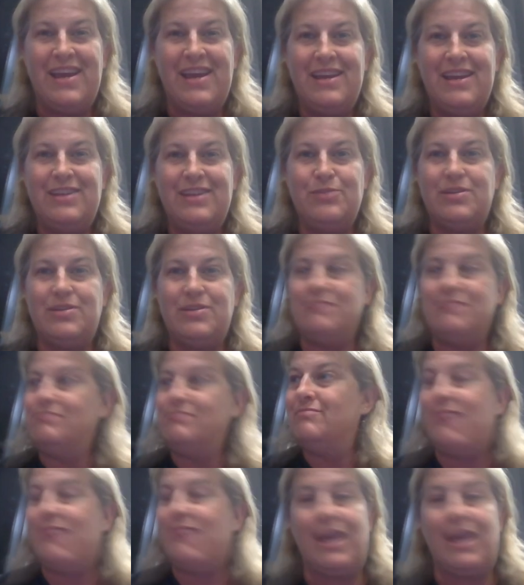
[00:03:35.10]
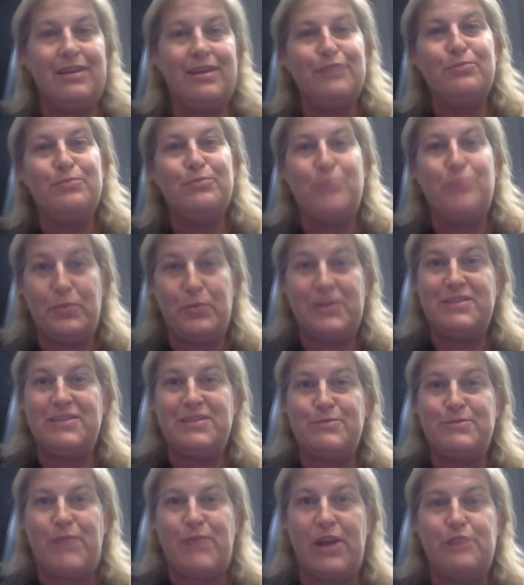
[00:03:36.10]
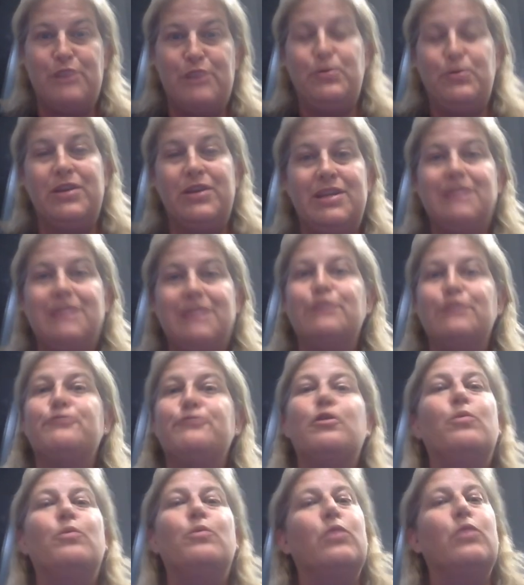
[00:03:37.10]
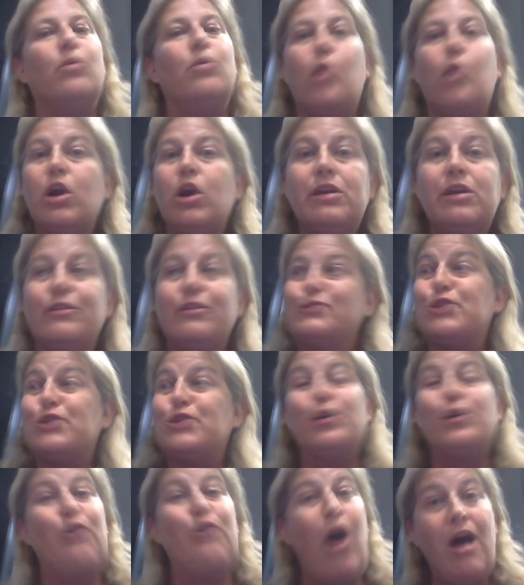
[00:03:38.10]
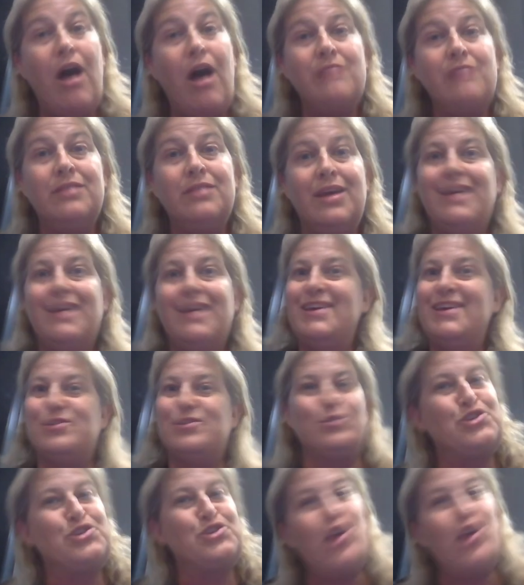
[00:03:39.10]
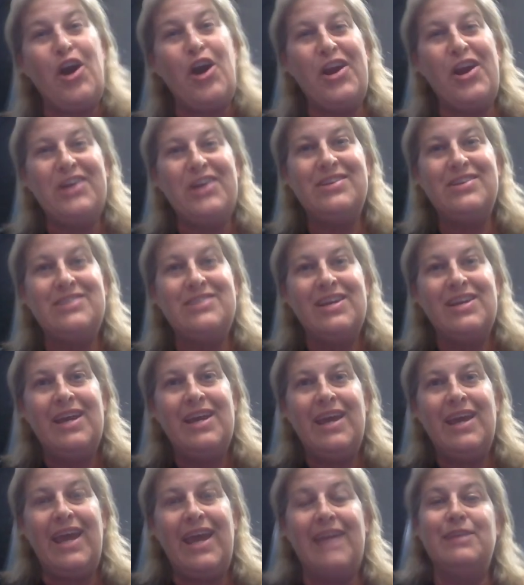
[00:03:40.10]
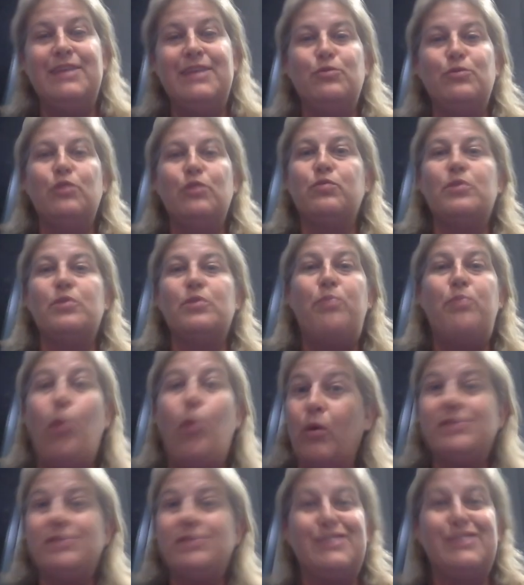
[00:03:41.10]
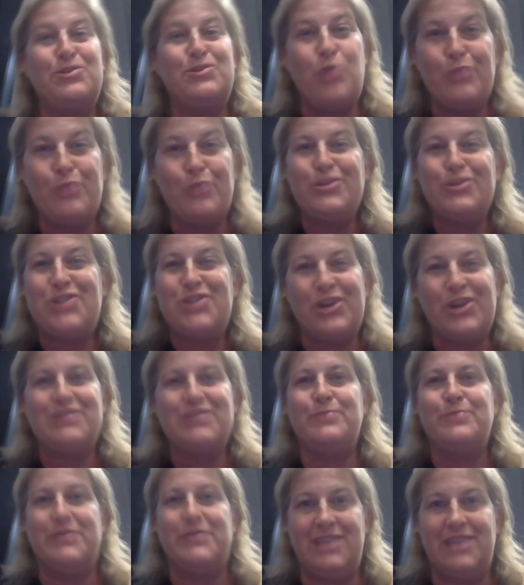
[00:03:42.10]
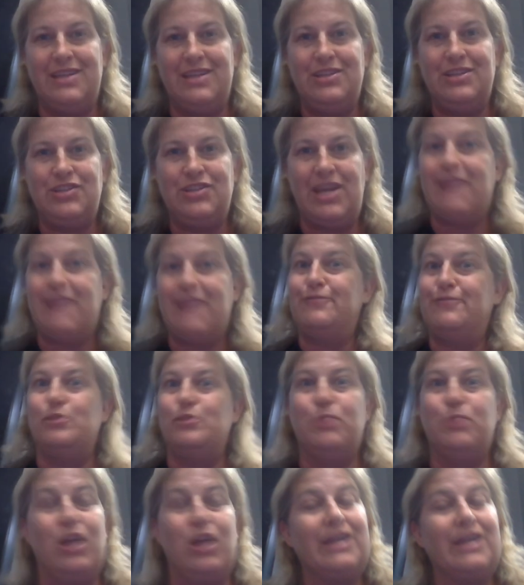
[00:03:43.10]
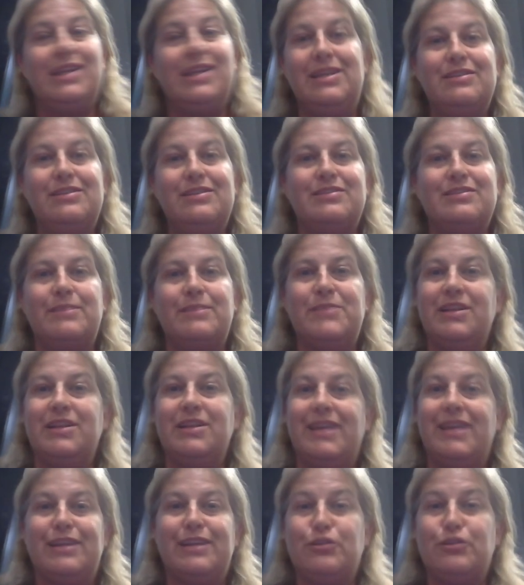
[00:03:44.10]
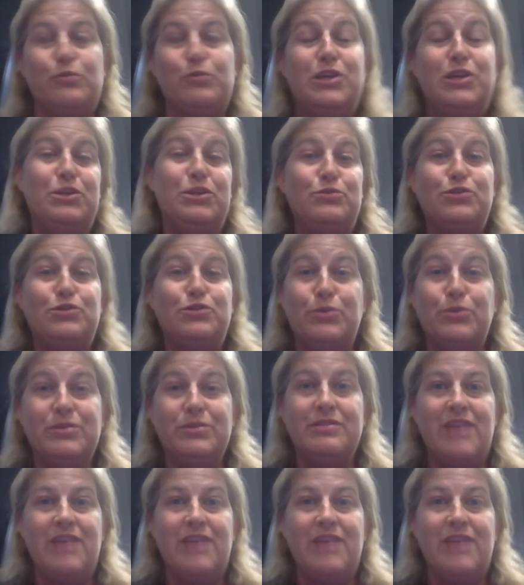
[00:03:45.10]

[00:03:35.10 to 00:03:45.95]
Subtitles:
You can get a replacement battery, put it in, your phone will work, it'll turn on, it'll charge, and it will report the normal charge percentage. And if you plug it into something like 3U Tools,